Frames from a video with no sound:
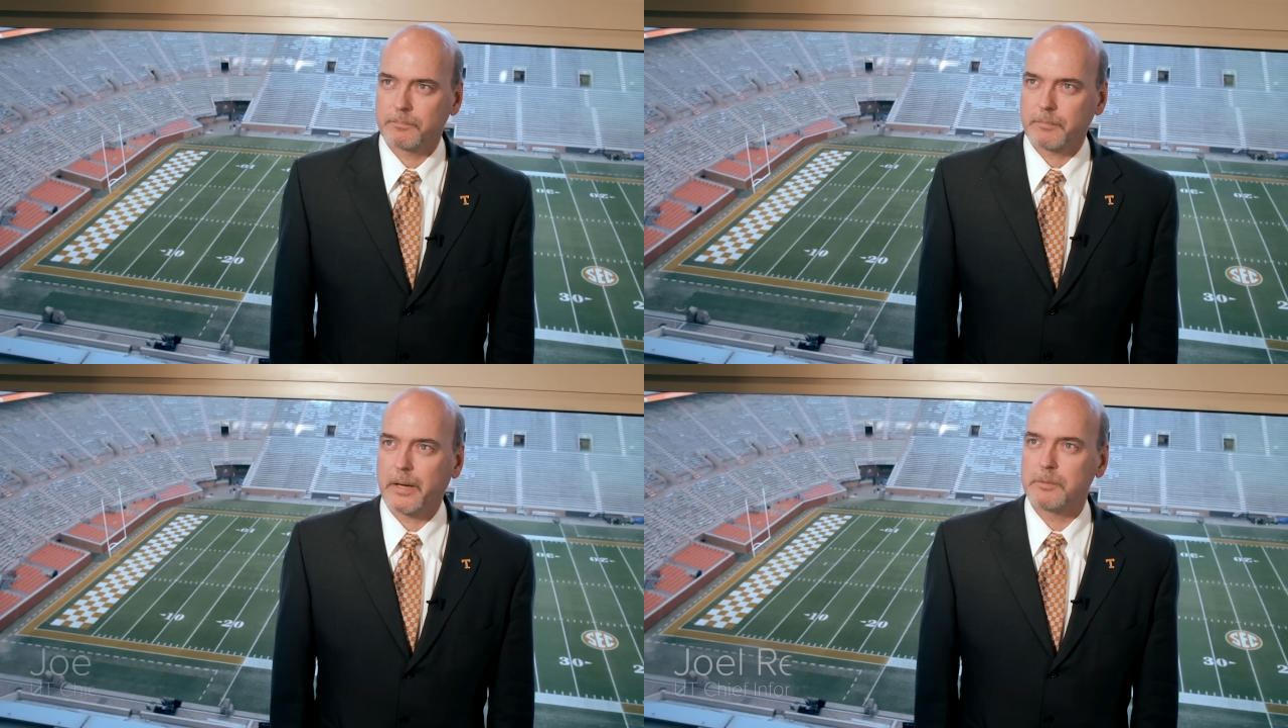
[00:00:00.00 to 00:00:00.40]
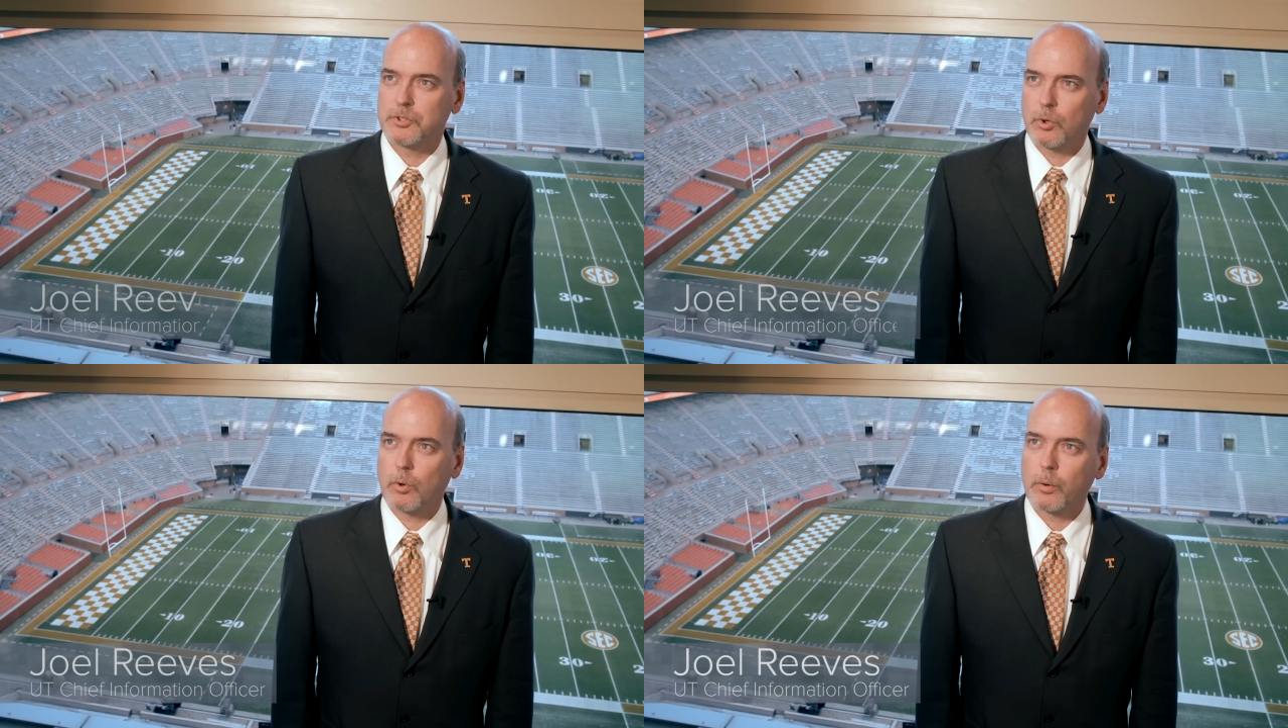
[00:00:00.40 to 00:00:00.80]
My name is
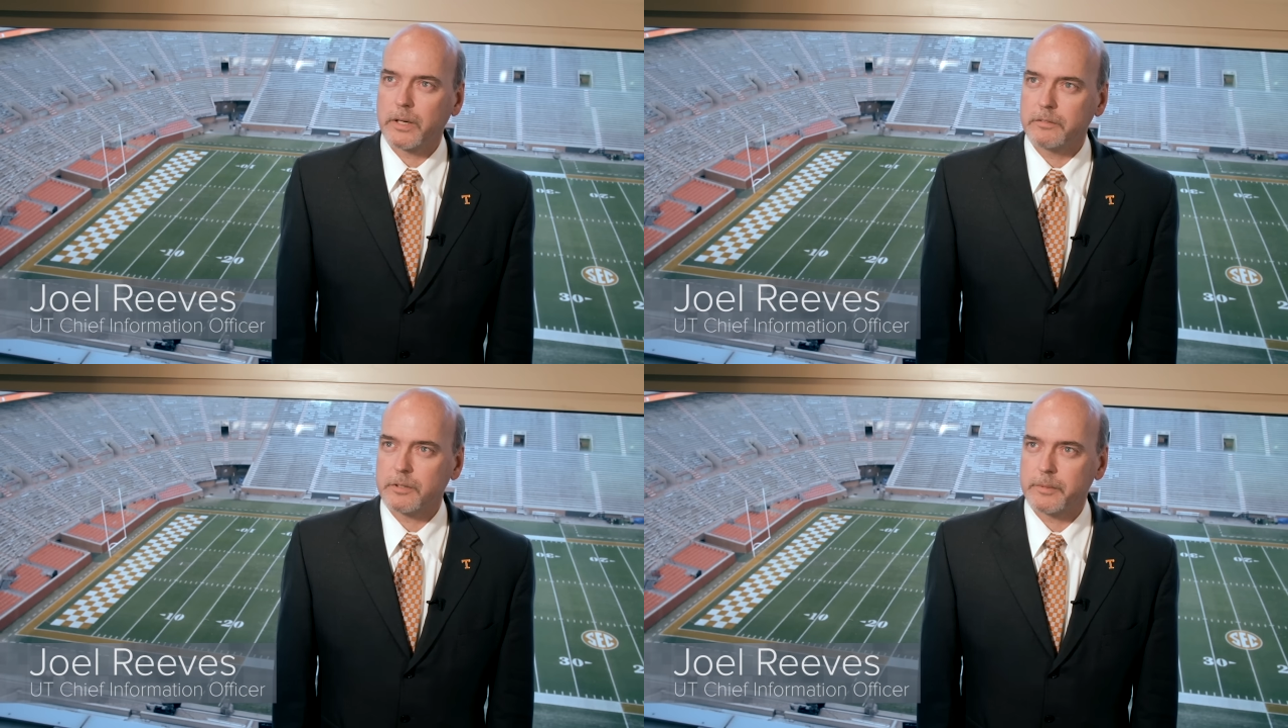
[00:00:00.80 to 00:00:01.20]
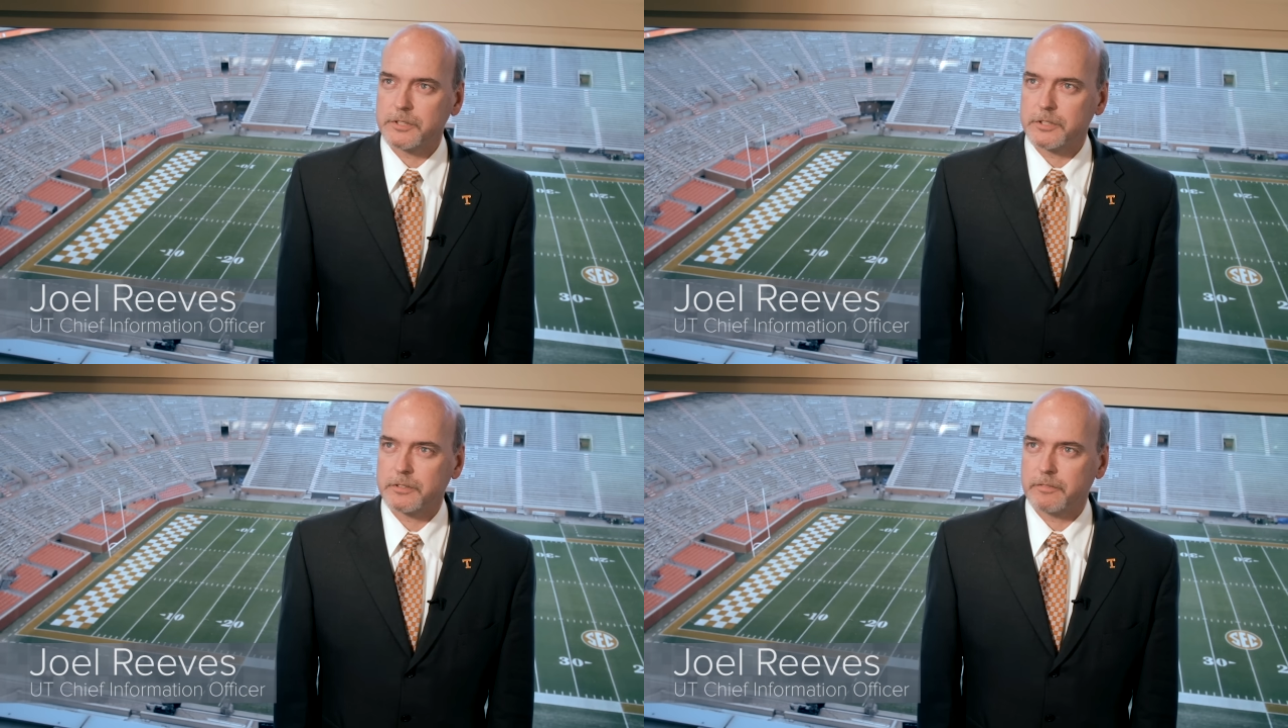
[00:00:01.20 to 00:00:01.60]
Joel Reeves. I'm the
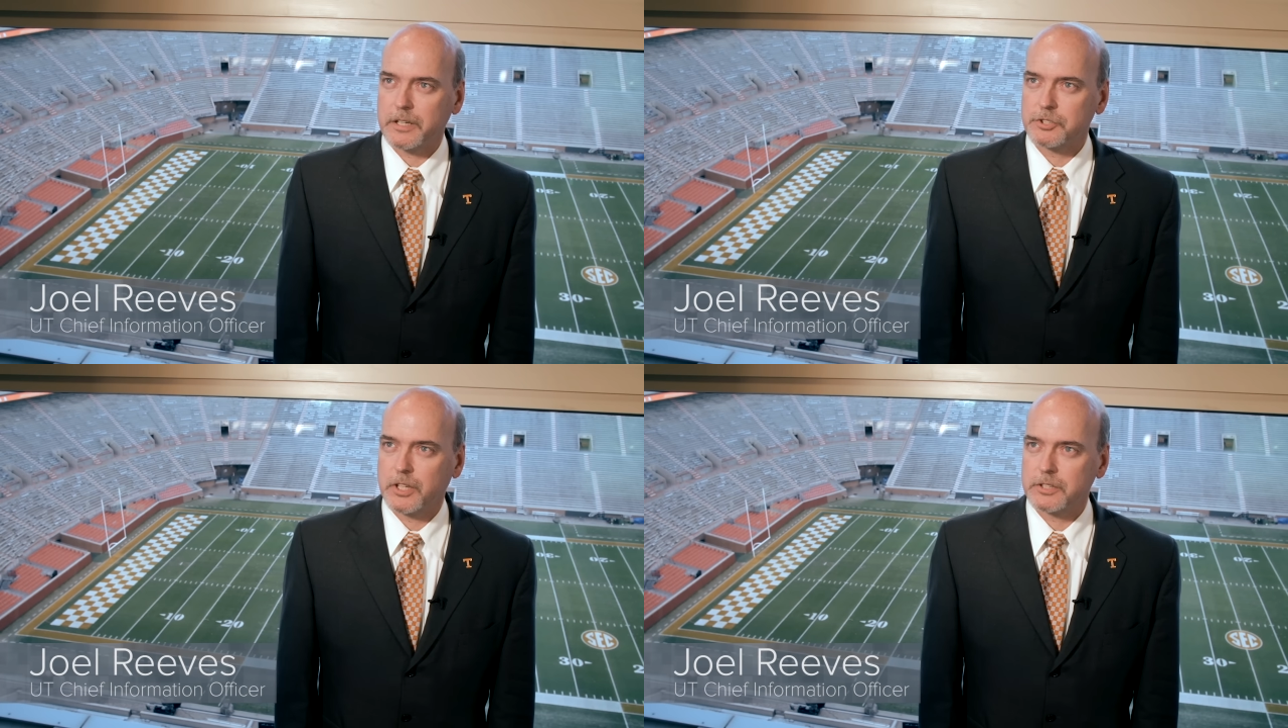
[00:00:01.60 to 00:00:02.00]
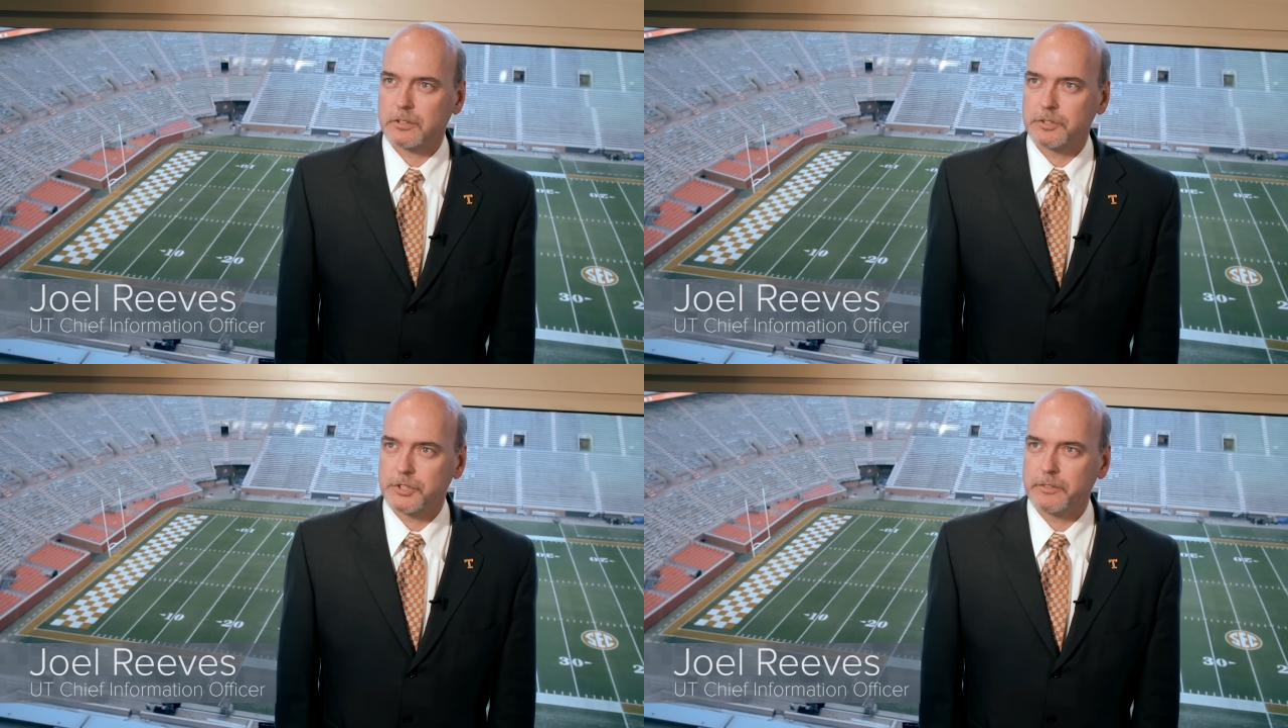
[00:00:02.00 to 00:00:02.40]
Assistant Vice
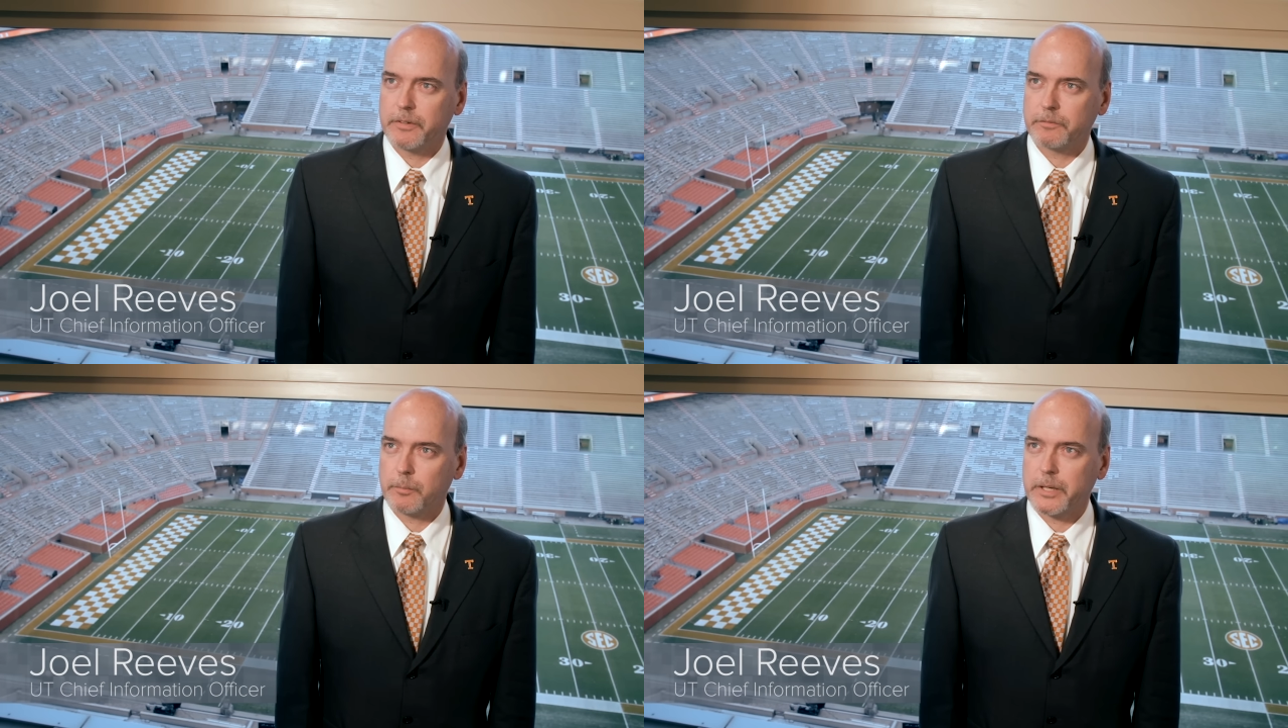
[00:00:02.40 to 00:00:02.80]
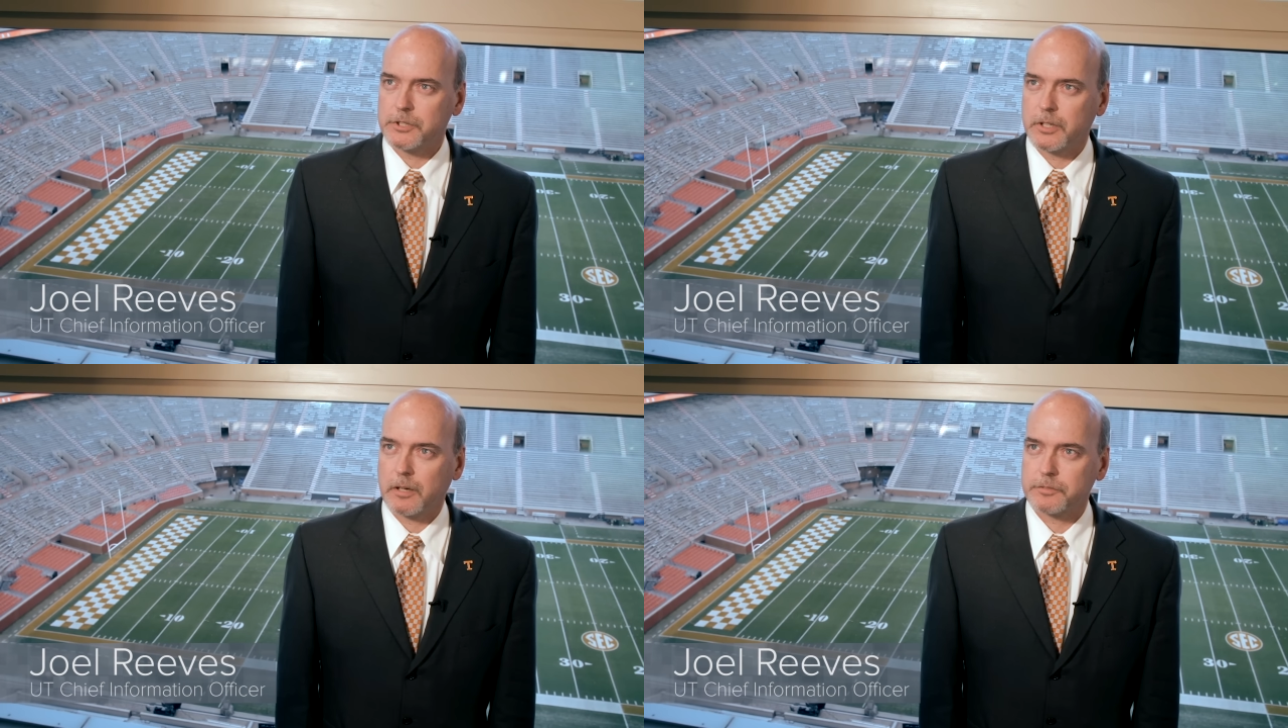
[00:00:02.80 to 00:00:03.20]
Chancellor and Chief
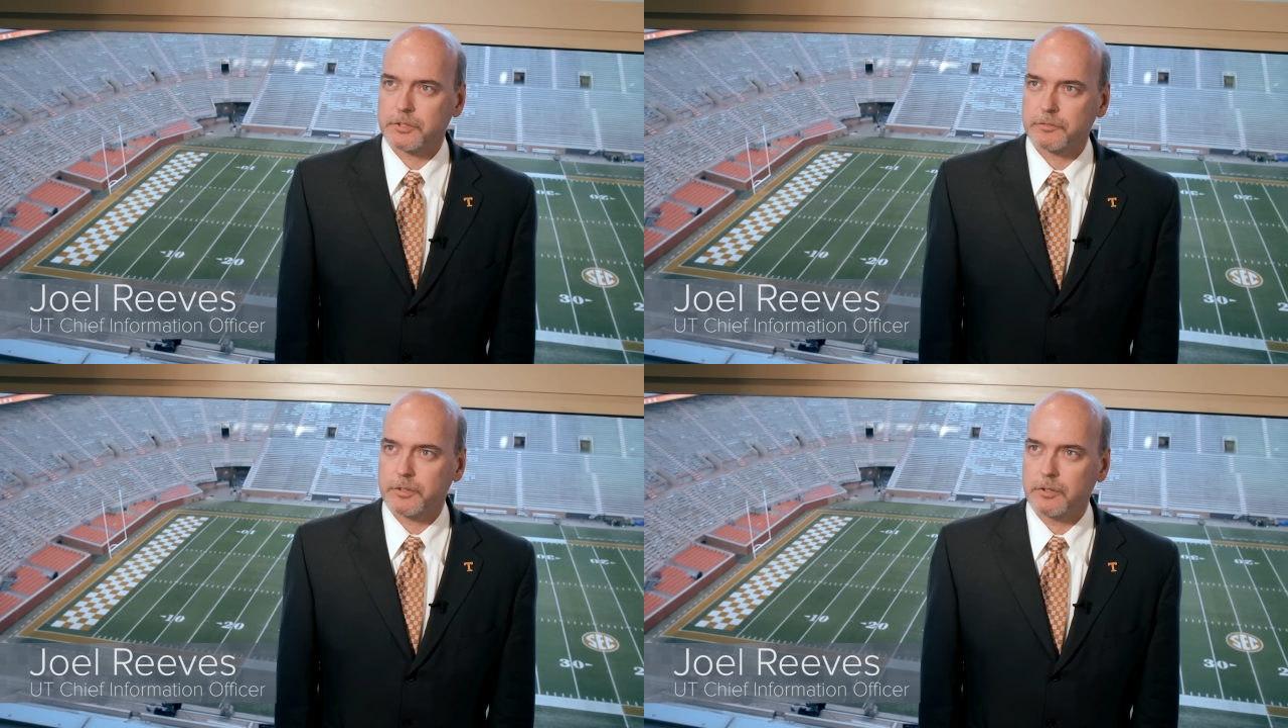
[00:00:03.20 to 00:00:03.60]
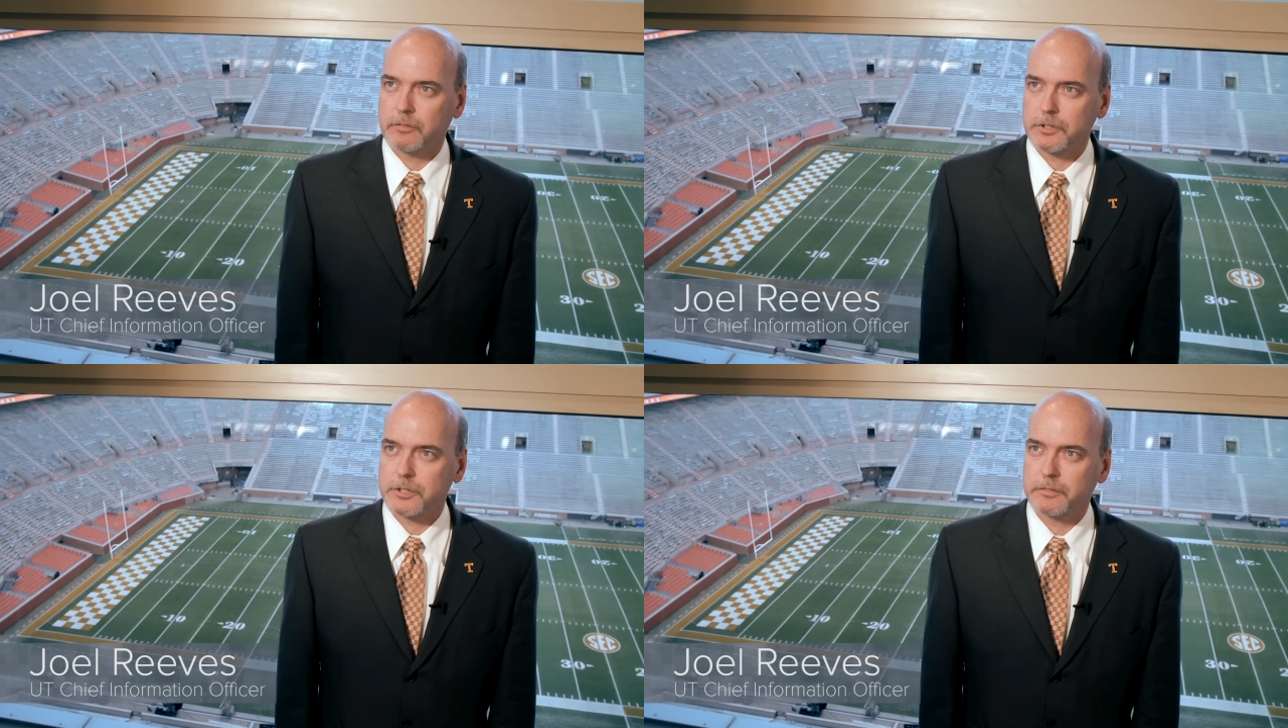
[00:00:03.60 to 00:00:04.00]
Information Officer for the
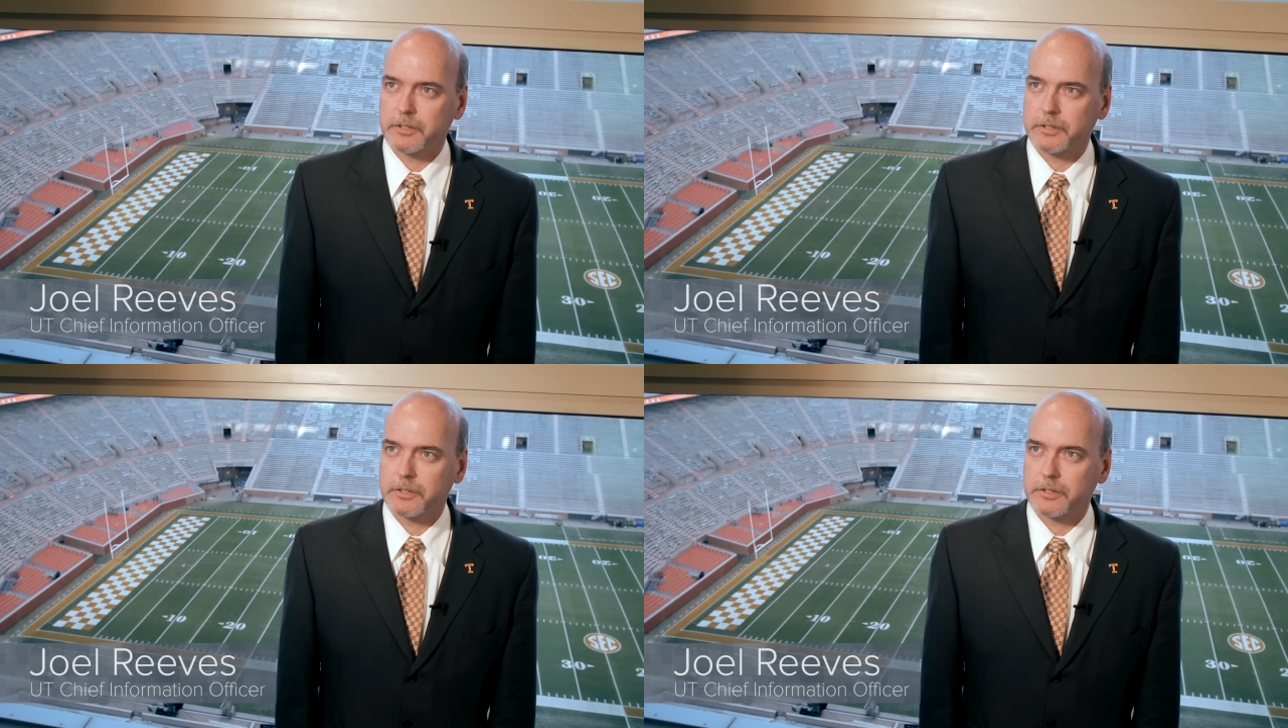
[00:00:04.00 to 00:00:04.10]
University of